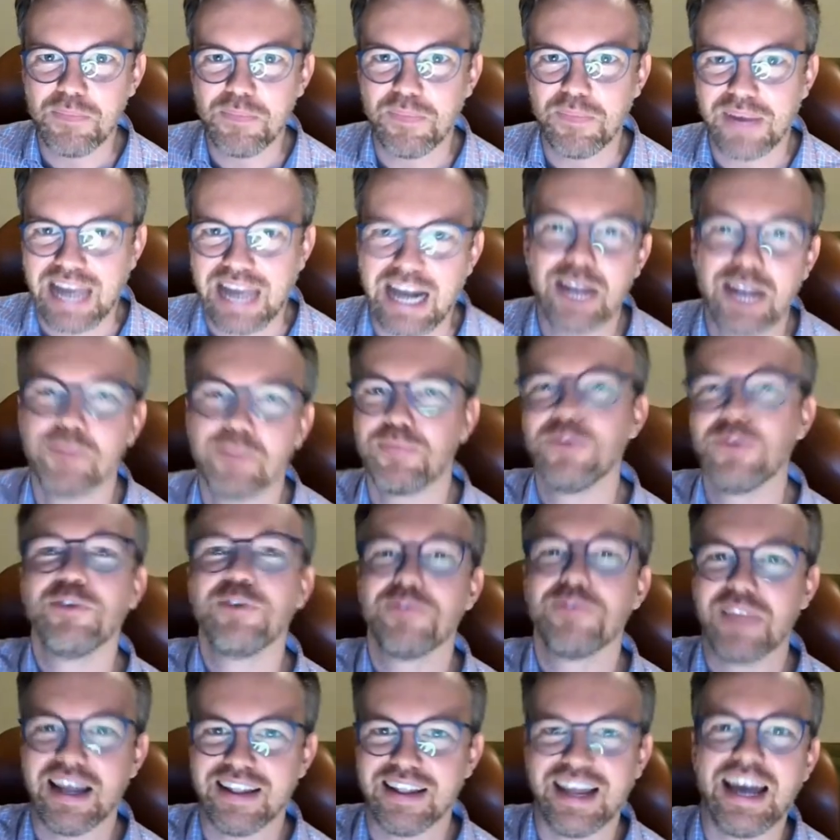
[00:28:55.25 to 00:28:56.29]
getting proof
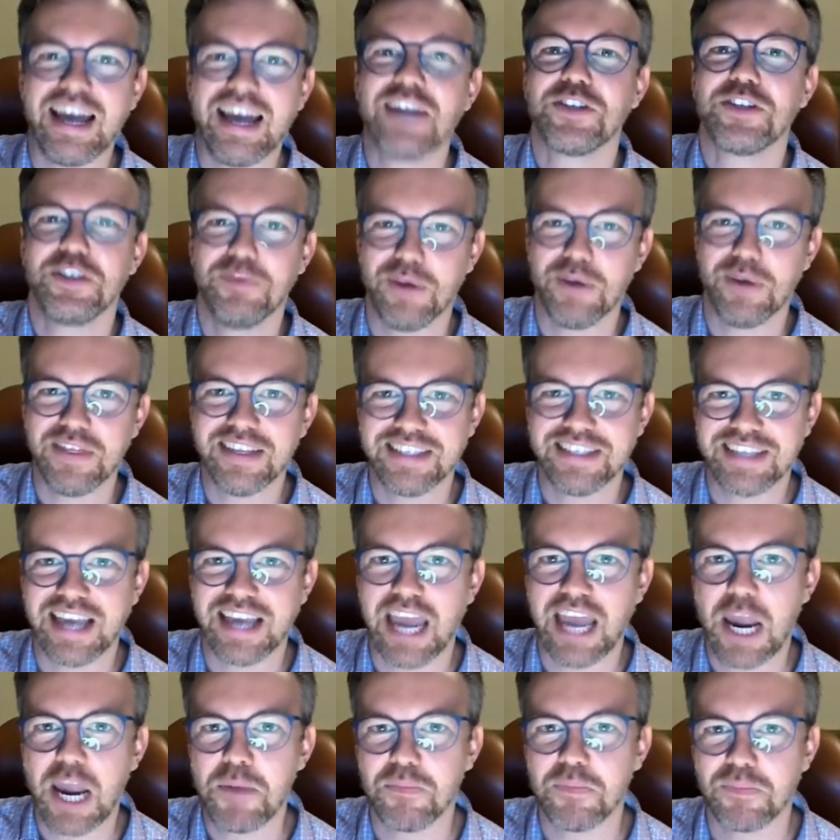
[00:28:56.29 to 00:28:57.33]
that they actually won this
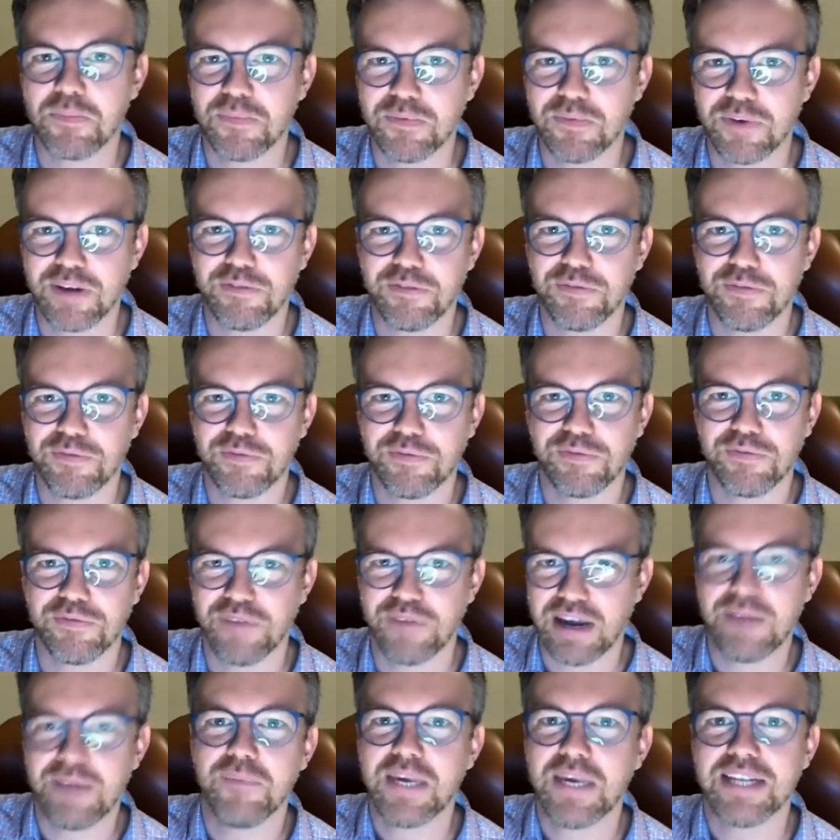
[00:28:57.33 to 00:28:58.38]
game with
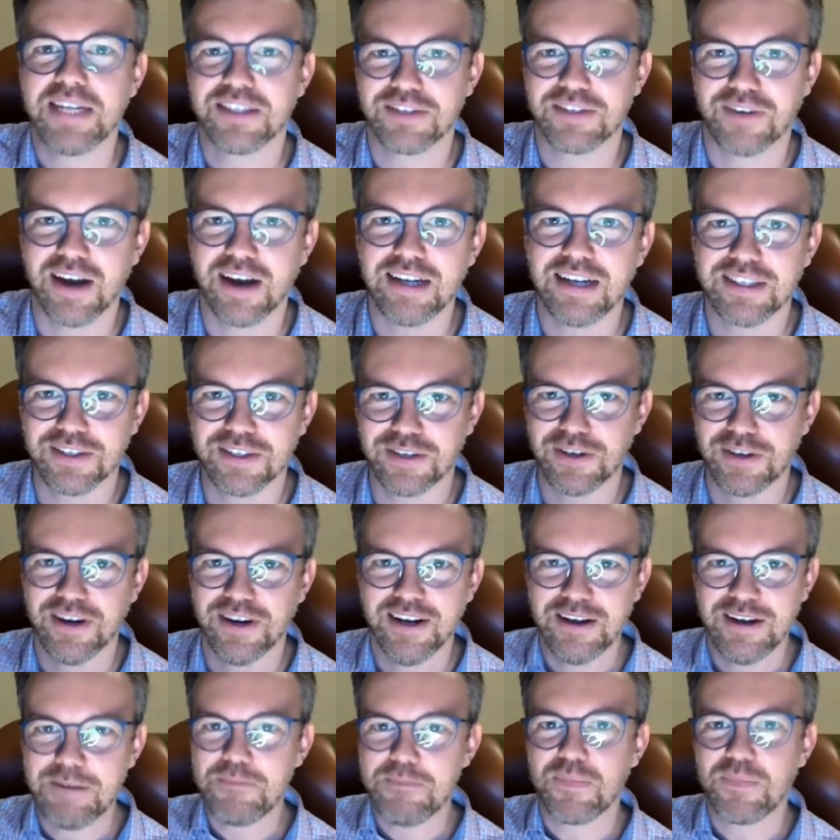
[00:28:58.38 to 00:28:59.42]
fair means, right? So
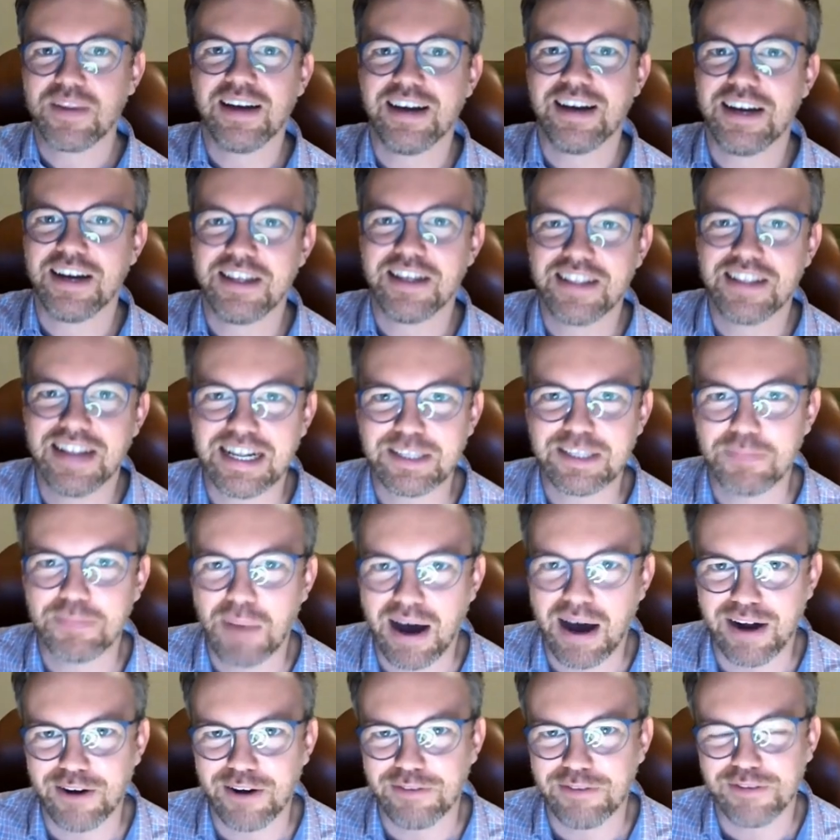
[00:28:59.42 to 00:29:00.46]
uh, that's
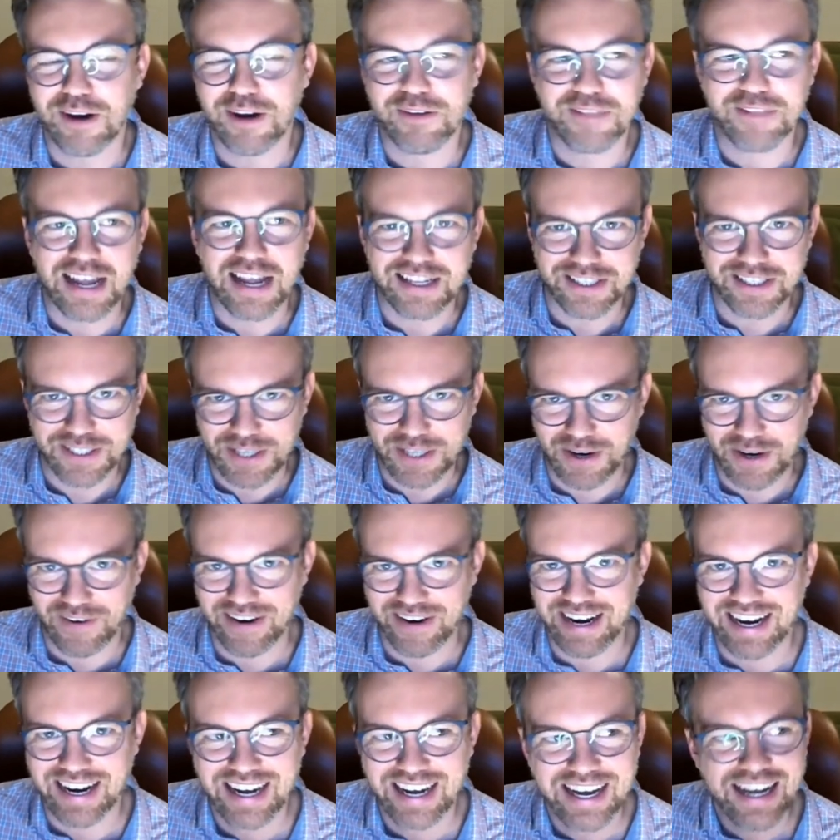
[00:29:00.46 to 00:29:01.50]
part of, of that
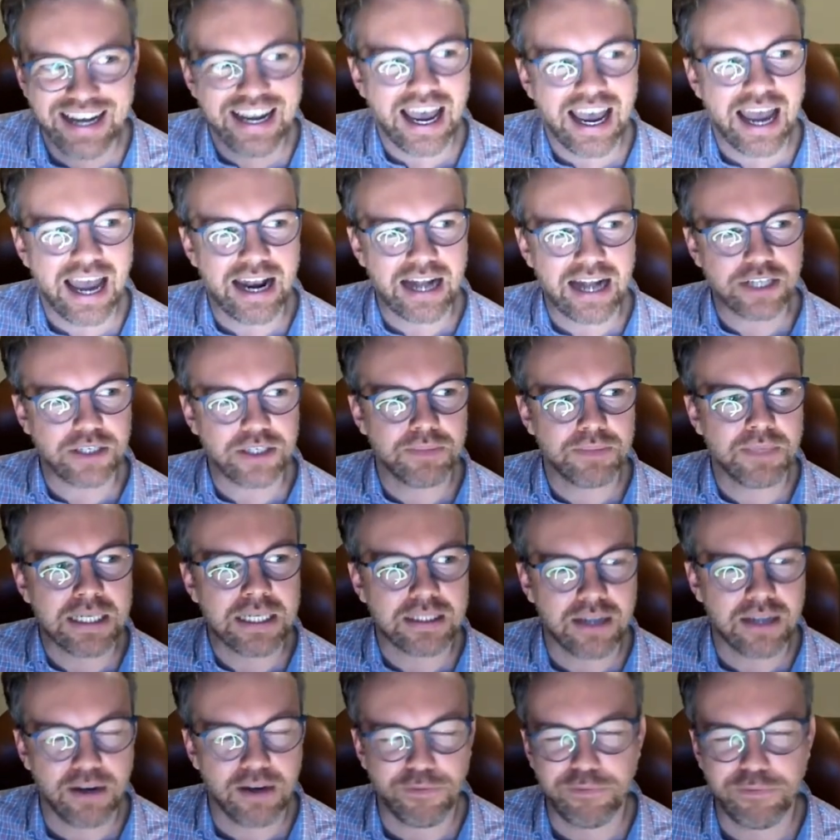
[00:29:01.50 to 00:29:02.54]
story. And actually means
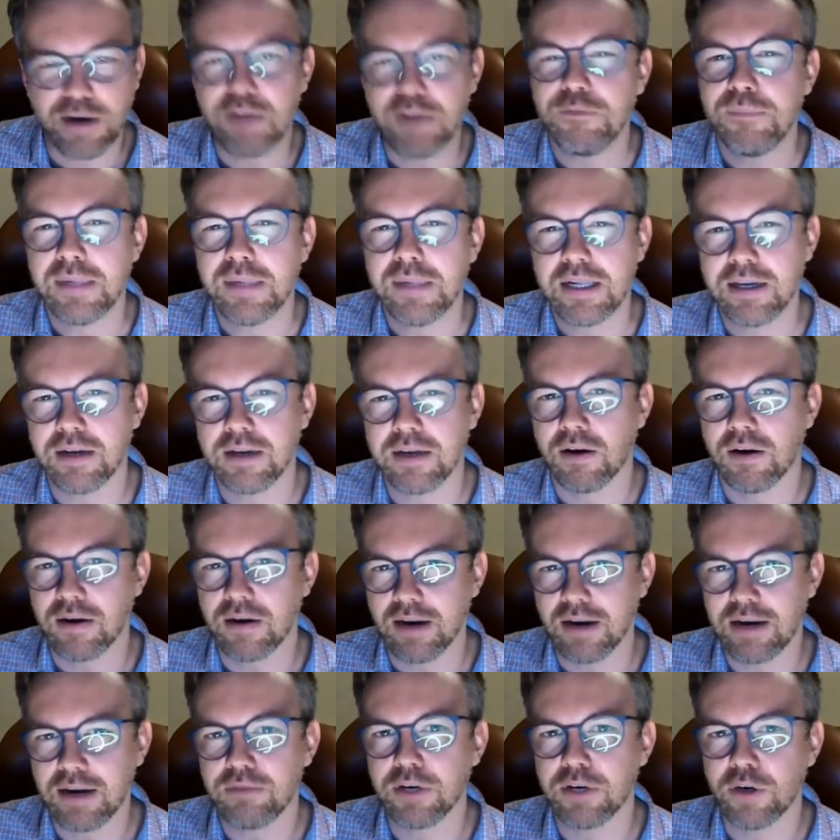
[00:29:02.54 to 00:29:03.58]
there are 5 million
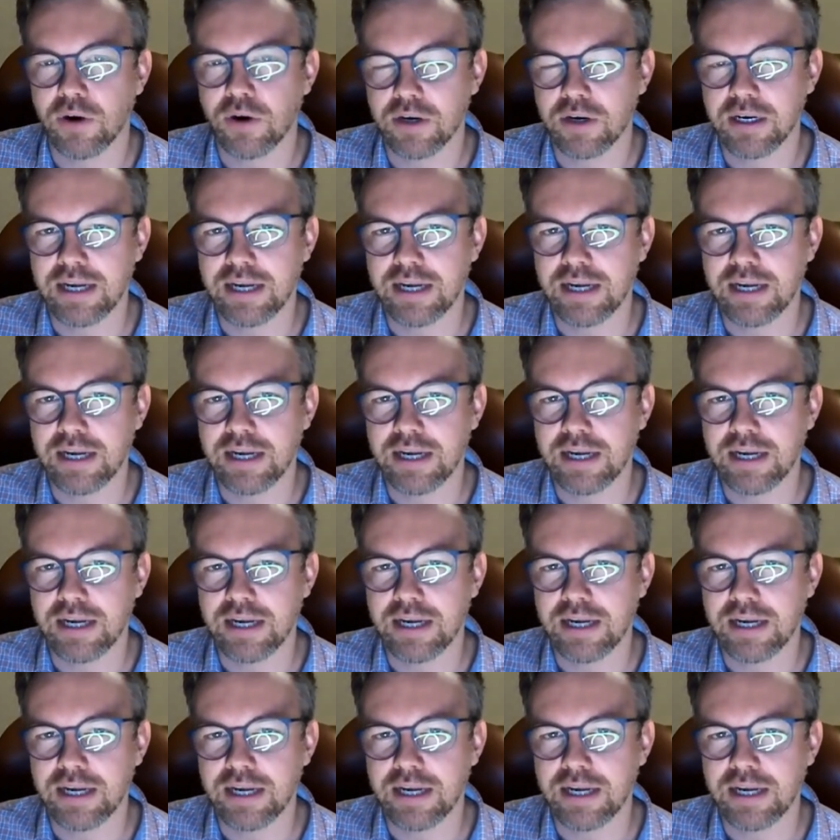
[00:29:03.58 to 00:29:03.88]
online recorded